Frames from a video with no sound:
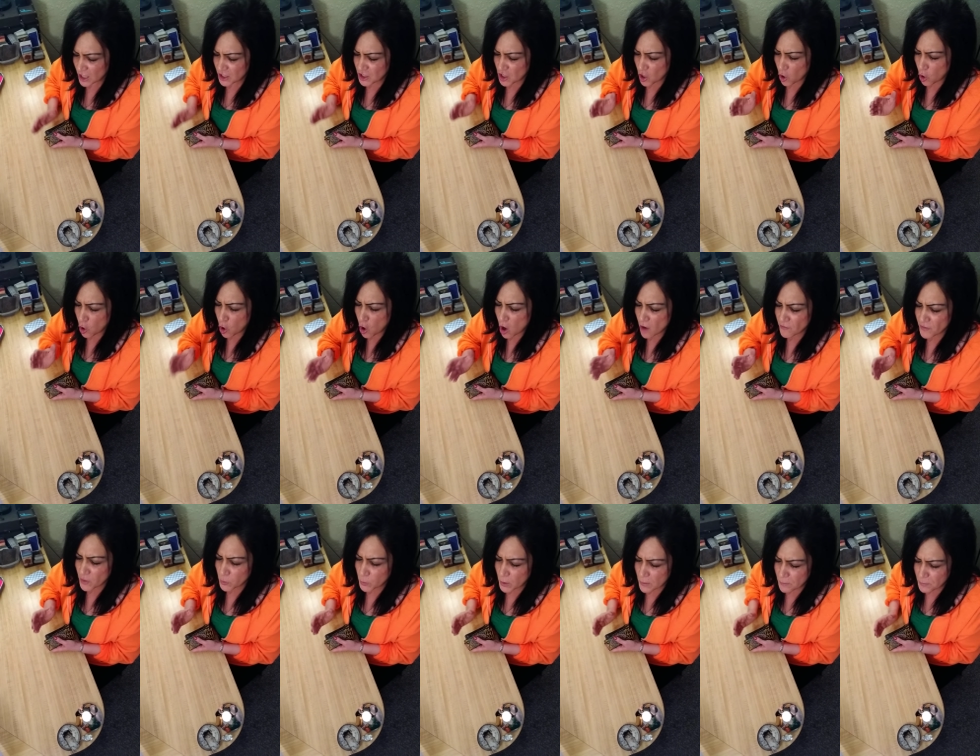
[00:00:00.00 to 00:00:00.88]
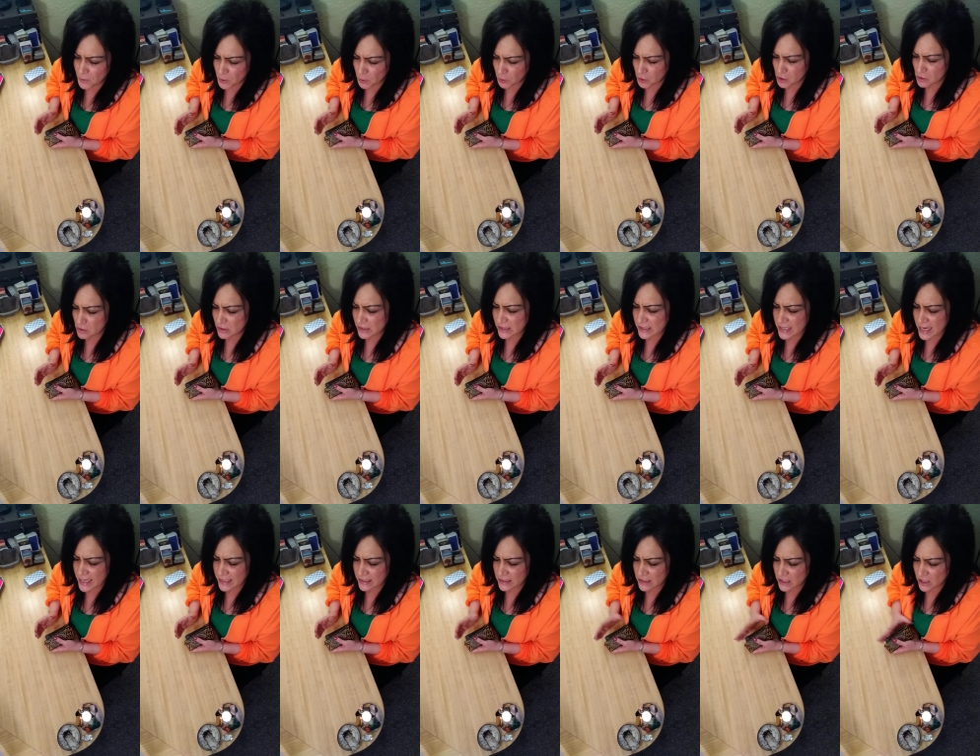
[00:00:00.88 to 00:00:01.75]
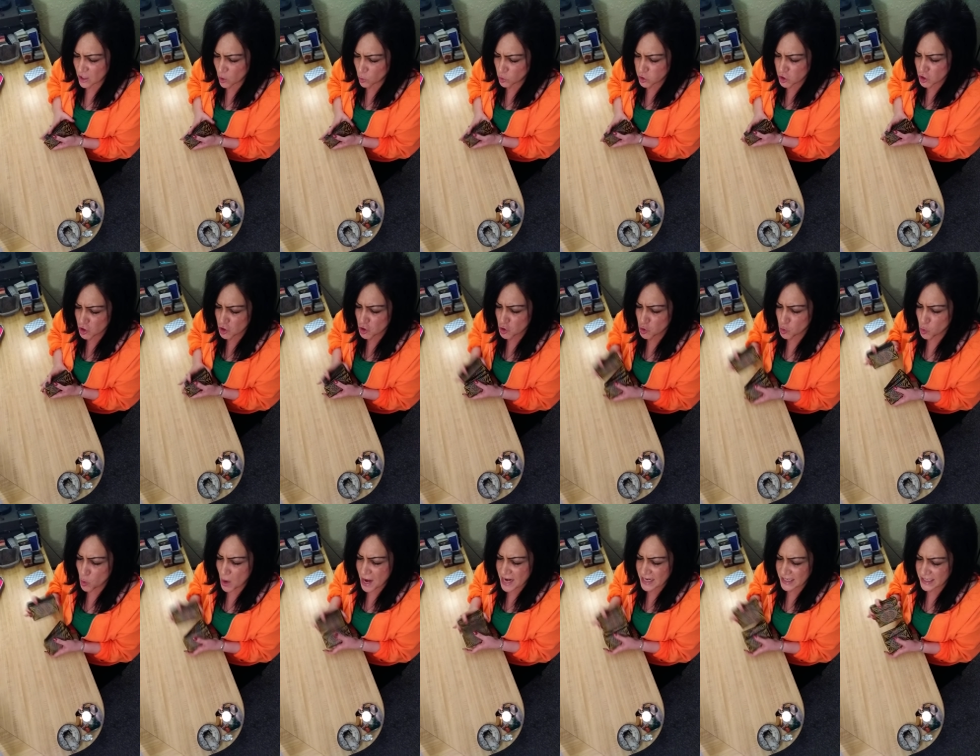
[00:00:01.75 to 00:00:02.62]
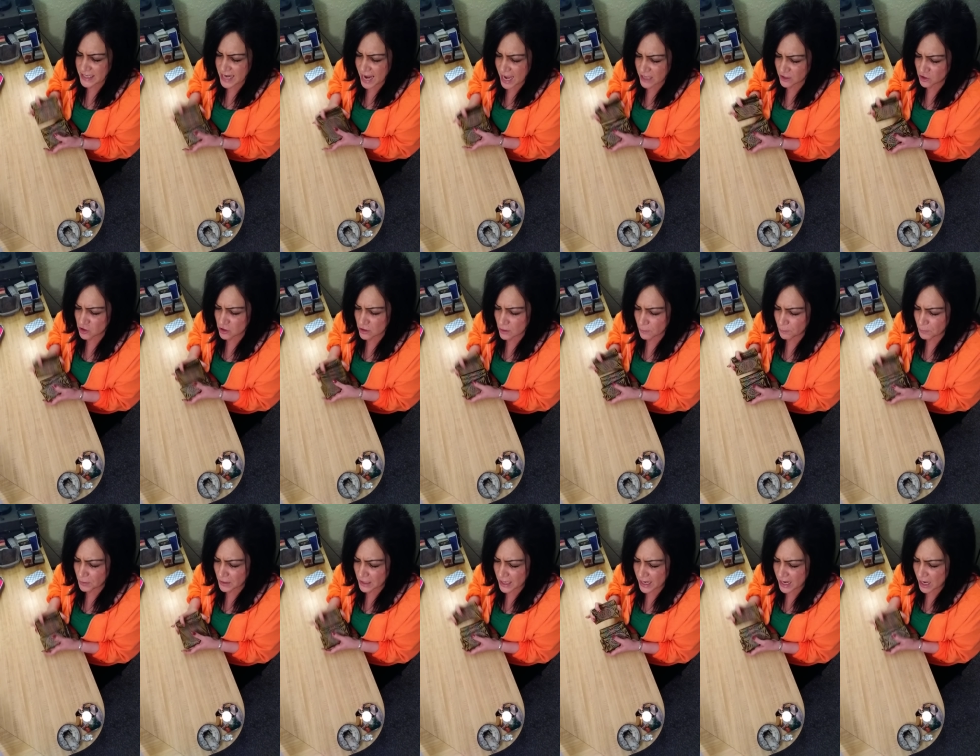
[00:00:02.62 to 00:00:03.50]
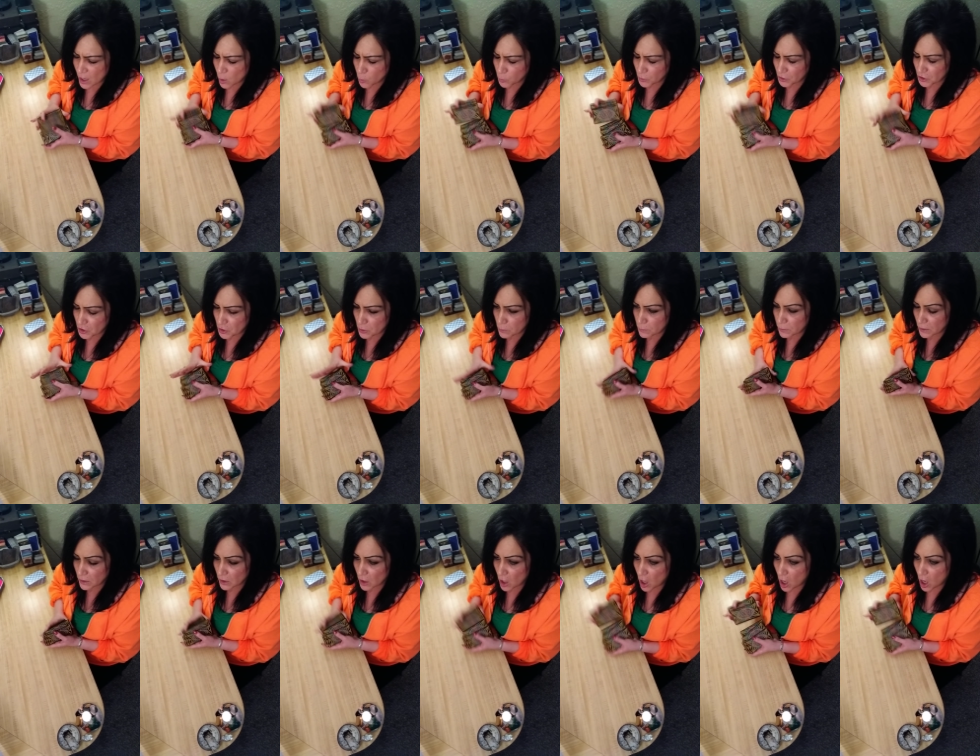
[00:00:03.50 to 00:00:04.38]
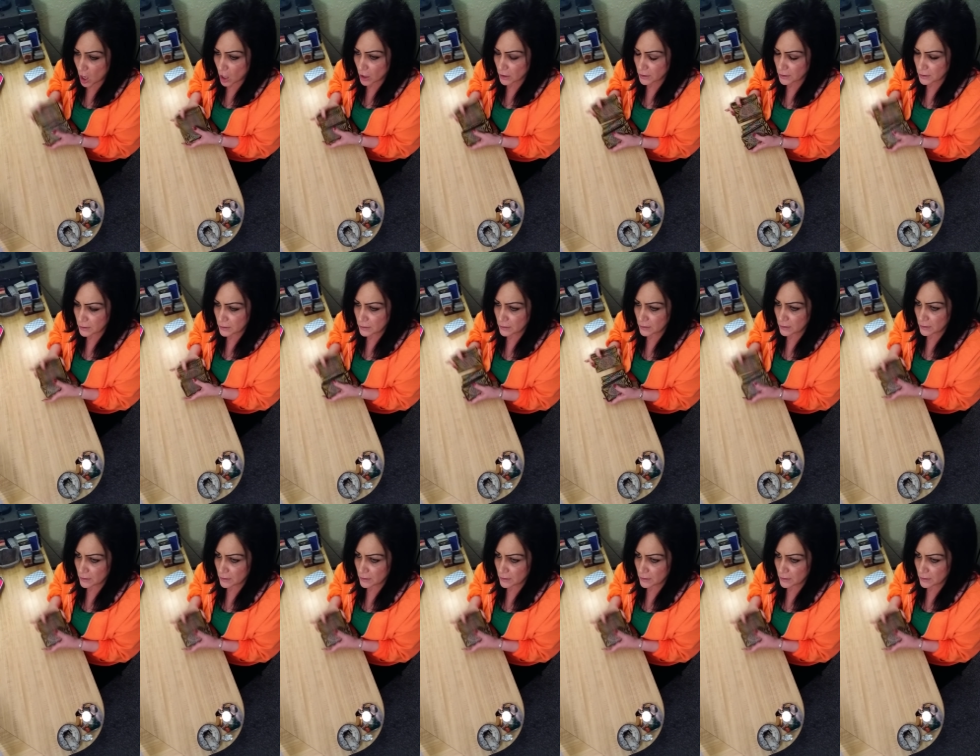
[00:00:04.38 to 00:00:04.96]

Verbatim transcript: Jehovah, rebuke you, Satan, to go straight down to the pit of hell where you belong.